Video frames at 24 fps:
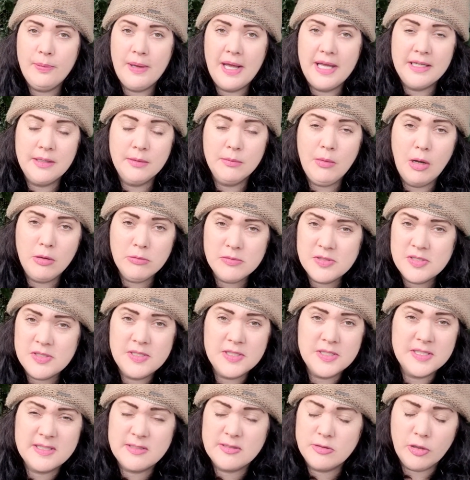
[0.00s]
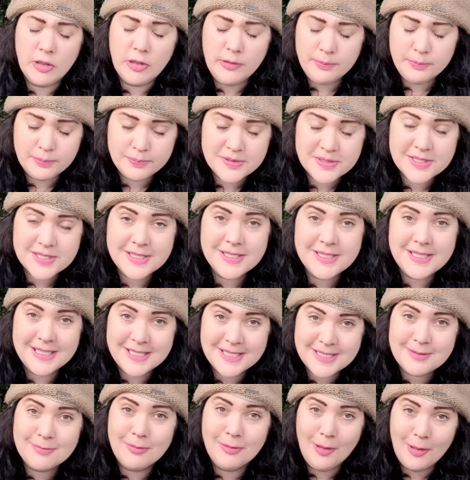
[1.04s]
and it won't disrupt
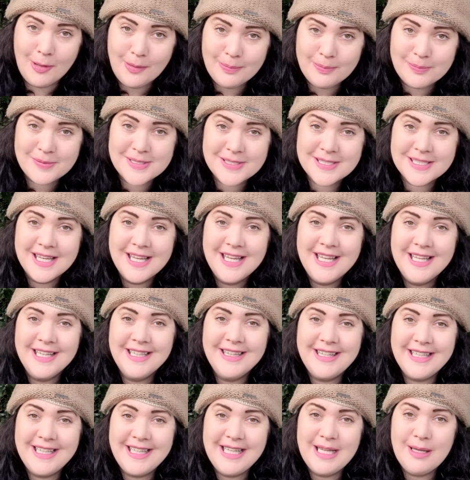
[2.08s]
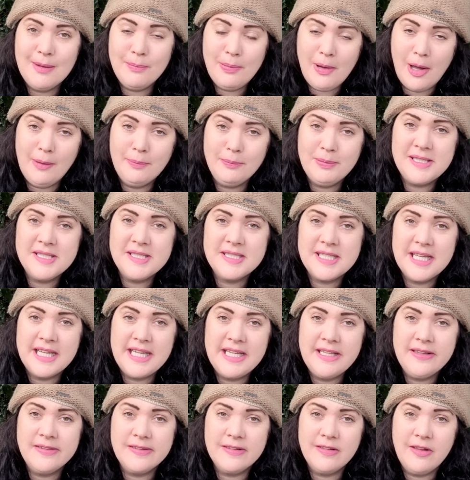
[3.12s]
the poppy
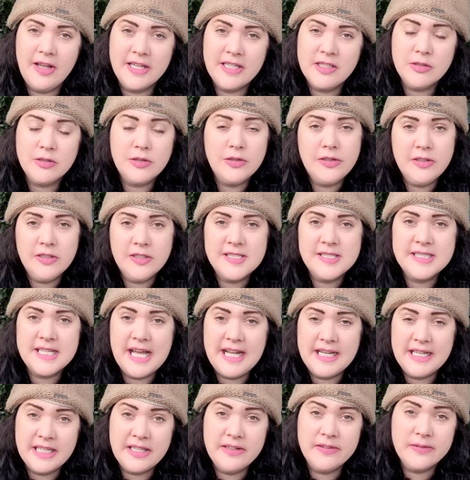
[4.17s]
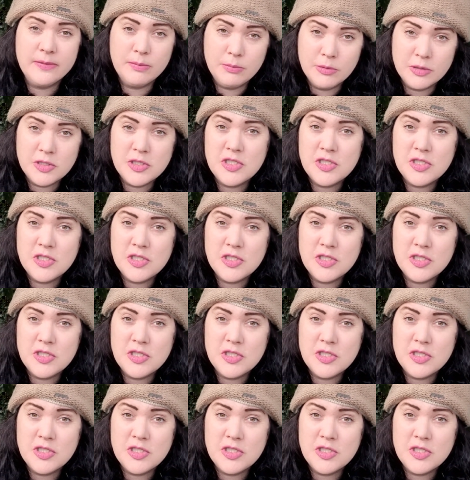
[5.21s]
seeds like other settings would